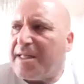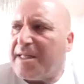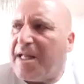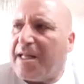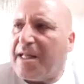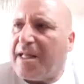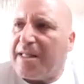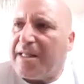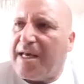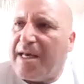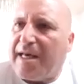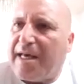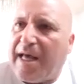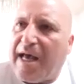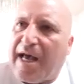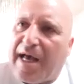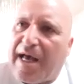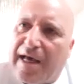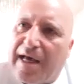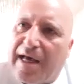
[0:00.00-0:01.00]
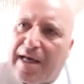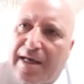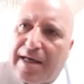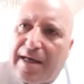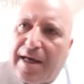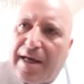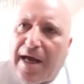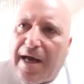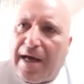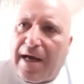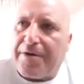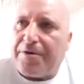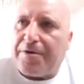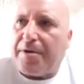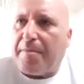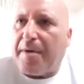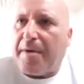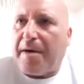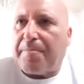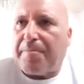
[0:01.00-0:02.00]
like that. I heard
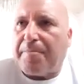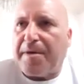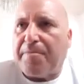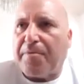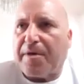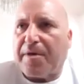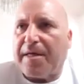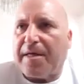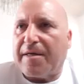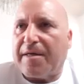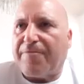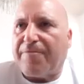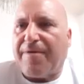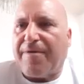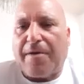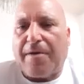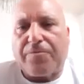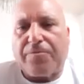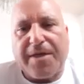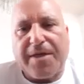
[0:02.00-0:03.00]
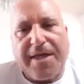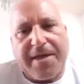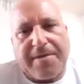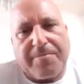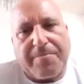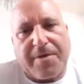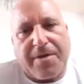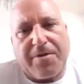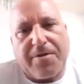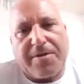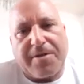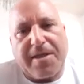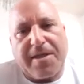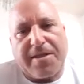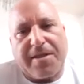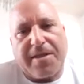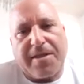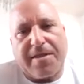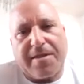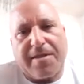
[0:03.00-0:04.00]
about people get found dead because they
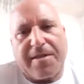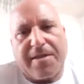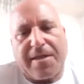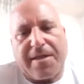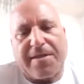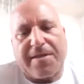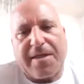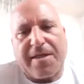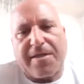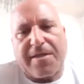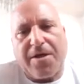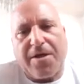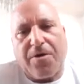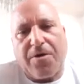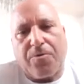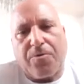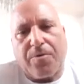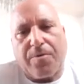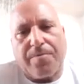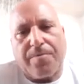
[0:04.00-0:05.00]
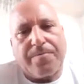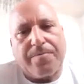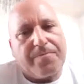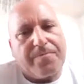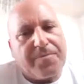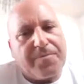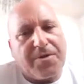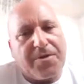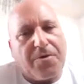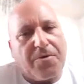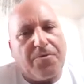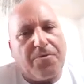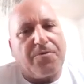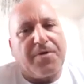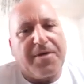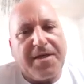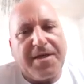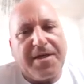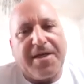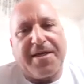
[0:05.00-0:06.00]
said no. So
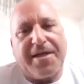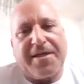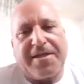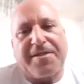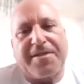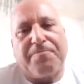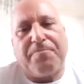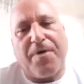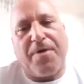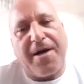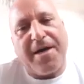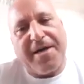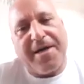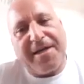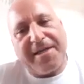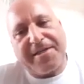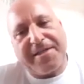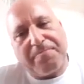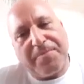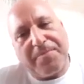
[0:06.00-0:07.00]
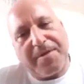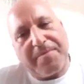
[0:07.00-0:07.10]
it's a bit